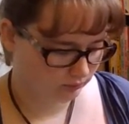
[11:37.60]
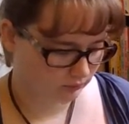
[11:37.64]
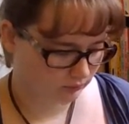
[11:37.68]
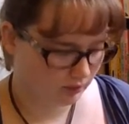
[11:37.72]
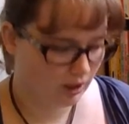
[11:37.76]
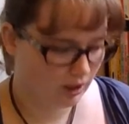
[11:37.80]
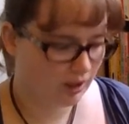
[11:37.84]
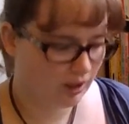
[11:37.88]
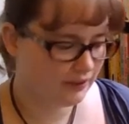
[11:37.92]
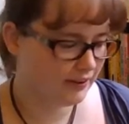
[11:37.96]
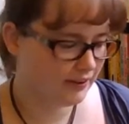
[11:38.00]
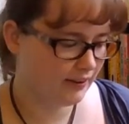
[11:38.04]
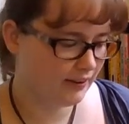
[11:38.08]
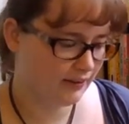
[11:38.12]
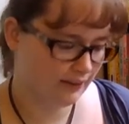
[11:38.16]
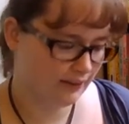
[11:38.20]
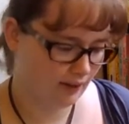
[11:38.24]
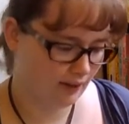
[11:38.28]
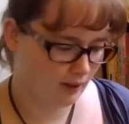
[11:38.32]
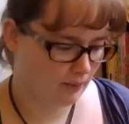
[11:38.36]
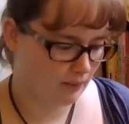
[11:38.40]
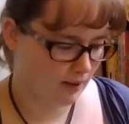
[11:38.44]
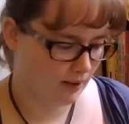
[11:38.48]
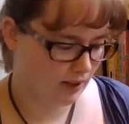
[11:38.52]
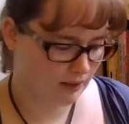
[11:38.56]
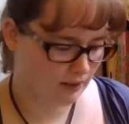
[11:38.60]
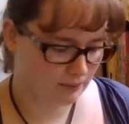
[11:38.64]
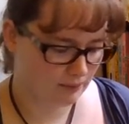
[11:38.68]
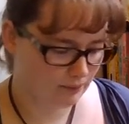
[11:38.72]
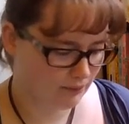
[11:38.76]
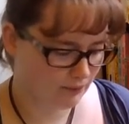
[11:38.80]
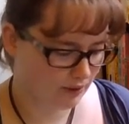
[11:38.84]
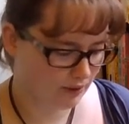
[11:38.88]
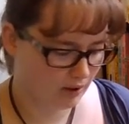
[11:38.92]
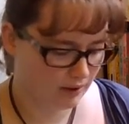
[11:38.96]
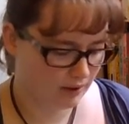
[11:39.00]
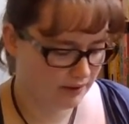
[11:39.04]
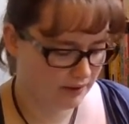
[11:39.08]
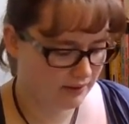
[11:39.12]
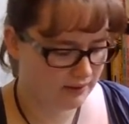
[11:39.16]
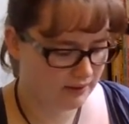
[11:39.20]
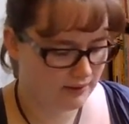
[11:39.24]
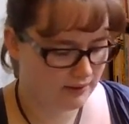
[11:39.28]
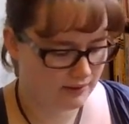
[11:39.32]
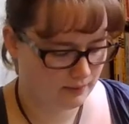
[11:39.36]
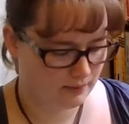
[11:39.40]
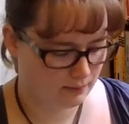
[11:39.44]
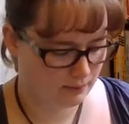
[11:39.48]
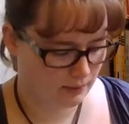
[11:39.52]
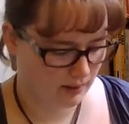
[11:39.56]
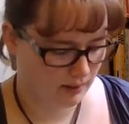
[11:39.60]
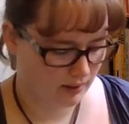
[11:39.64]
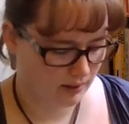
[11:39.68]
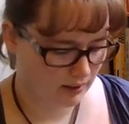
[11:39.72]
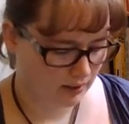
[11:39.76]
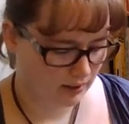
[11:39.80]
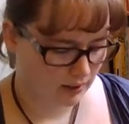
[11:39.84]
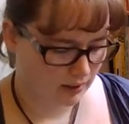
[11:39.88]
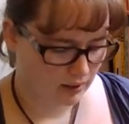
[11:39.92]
content's not bad. The content isn't bad.